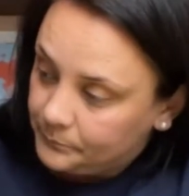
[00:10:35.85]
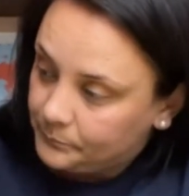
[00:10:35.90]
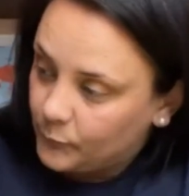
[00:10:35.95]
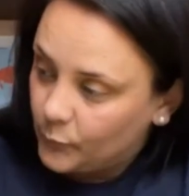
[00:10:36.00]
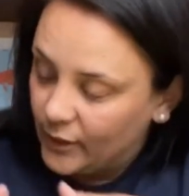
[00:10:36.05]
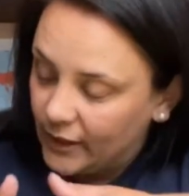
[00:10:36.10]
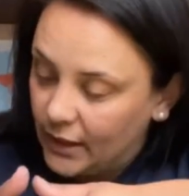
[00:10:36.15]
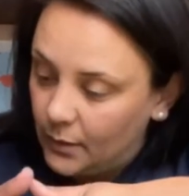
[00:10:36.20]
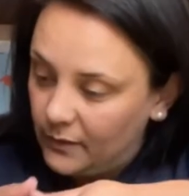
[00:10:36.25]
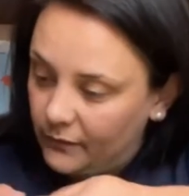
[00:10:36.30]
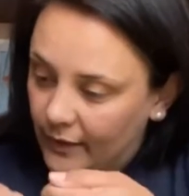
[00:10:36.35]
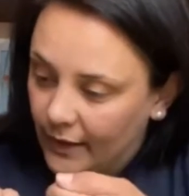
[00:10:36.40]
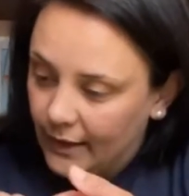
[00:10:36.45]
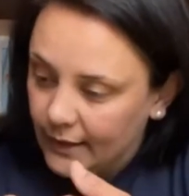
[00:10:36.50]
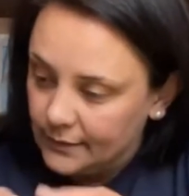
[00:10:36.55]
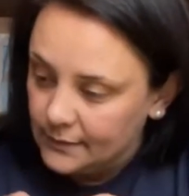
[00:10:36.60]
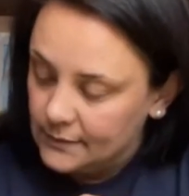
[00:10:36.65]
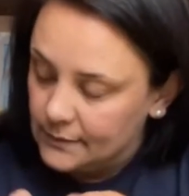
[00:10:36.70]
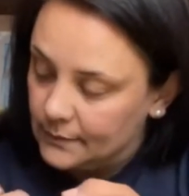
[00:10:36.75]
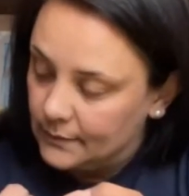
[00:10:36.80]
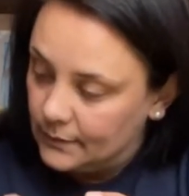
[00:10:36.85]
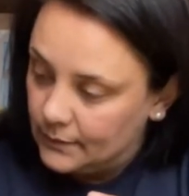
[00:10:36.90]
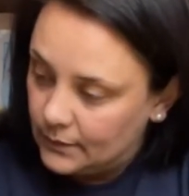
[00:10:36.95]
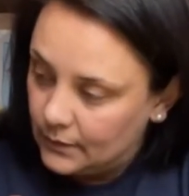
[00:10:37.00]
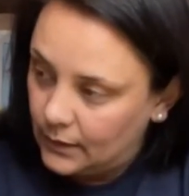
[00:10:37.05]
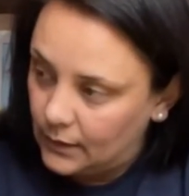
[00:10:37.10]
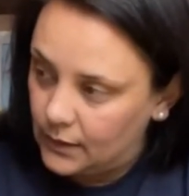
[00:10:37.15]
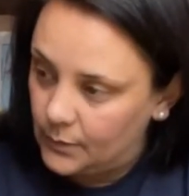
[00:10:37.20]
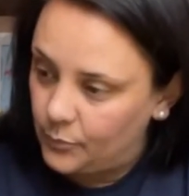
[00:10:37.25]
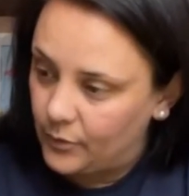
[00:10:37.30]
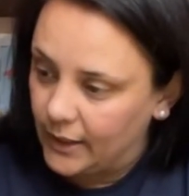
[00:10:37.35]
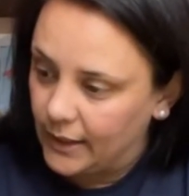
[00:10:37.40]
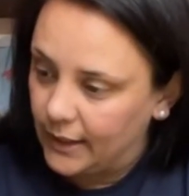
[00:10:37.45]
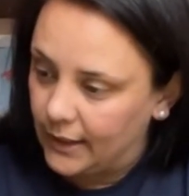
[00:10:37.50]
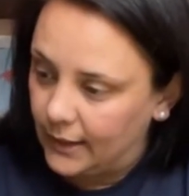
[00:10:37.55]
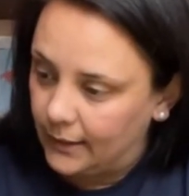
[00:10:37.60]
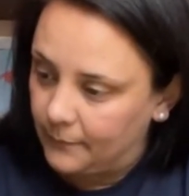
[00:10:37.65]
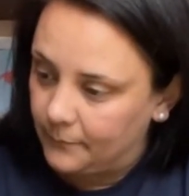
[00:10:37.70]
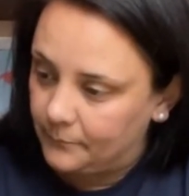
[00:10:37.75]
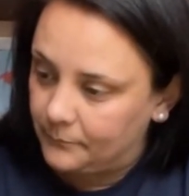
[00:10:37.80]
Break it with your hands. Can you break
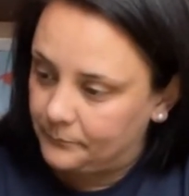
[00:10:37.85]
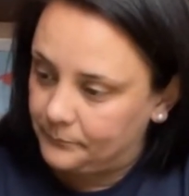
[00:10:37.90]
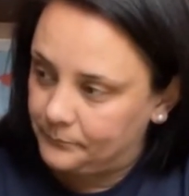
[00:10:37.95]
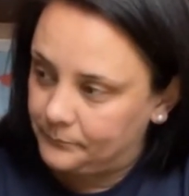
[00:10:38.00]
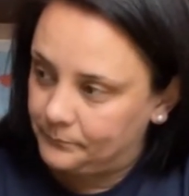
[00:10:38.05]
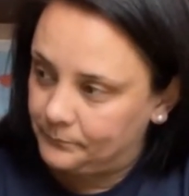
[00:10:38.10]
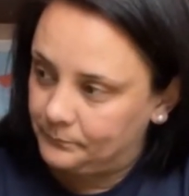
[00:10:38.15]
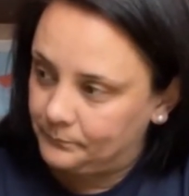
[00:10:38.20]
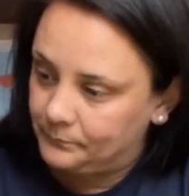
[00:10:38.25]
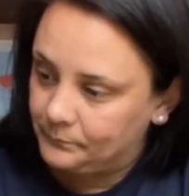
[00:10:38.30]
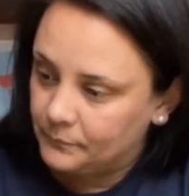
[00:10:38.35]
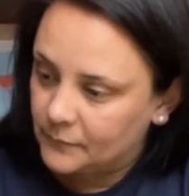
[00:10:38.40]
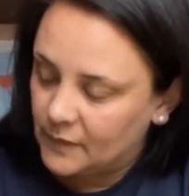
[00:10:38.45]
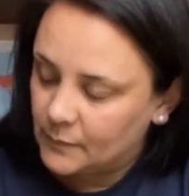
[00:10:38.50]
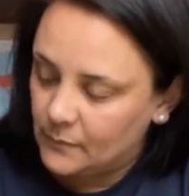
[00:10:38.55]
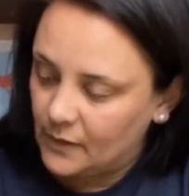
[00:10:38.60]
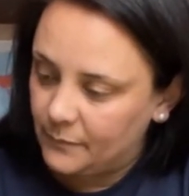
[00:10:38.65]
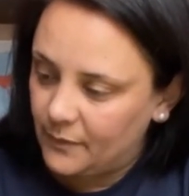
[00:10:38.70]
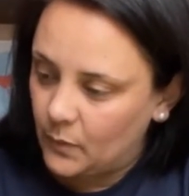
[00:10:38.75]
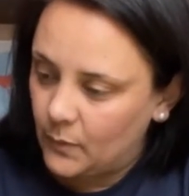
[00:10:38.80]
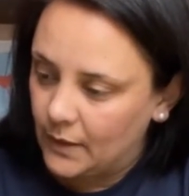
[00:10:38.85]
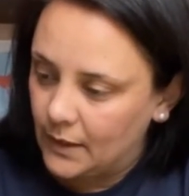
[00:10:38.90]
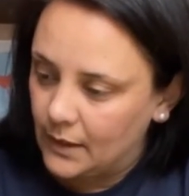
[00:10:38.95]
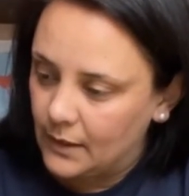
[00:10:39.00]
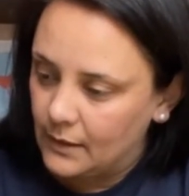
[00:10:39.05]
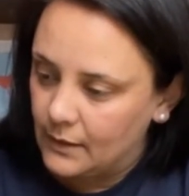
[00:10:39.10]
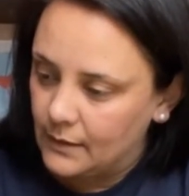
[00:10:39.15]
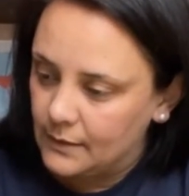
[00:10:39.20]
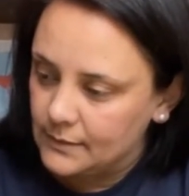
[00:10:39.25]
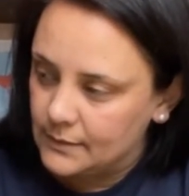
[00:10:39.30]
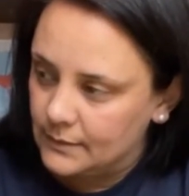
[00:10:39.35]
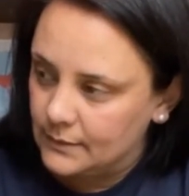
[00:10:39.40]
it? Might be quite hard.